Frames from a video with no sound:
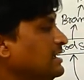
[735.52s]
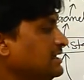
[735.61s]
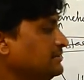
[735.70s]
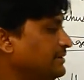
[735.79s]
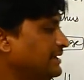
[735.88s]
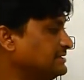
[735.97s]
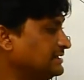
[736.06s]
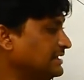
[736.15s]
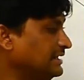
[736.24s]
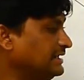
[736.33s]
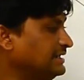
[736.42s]

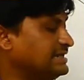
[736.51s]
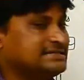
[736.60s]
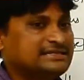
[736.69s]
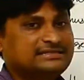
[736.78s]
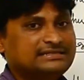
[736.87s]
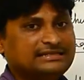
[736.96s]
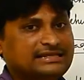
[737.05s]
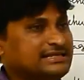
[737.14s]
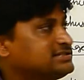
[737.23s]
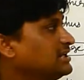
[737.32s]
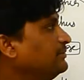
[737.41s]
Basically,
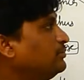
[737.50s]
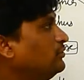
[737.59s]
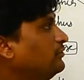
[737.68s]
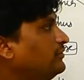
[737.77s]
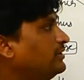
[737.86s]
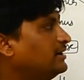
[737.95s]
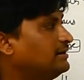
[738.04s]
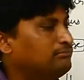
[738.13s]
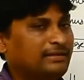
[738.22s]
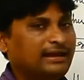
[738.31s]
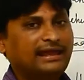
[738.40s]
these type of
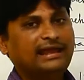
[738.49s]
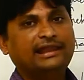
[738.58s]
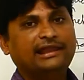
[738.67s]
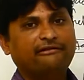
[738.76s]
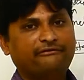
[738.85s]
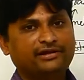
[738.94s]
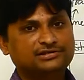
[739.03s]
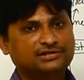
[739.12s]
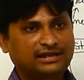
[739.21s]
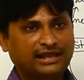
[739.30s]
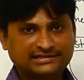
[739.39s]
mild
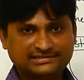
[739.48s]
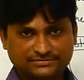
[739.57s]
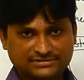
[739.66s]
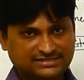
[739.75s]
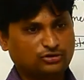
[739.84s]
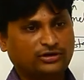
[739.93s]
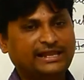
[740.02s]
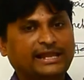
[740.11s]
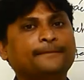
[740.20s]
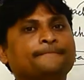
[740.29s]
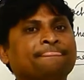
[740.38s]
infection,
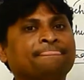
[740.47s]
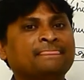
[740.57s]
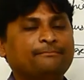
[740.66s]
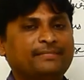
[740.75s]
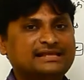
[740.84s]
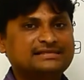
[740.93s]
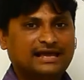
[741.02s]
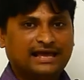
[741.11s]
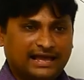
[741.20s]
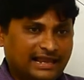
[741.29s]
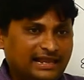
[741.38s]
asymptomatic. It is
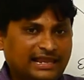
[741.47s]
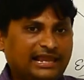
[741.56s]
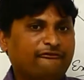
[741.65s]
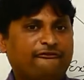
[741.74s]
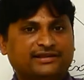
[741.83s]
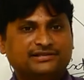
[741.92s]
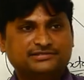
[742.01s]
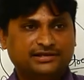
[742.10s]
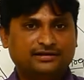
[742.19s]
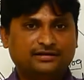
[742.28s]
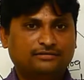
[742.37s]
highly
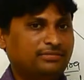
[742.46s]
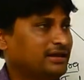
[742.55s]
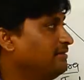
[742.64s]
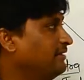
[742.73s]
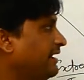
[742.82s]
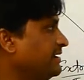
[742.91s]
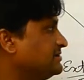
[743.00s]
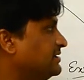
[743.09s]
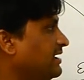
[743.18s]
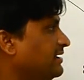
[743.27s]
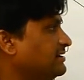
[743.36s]
infected by the
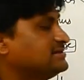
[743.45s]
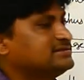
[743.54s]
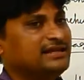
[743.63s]
Ascaris.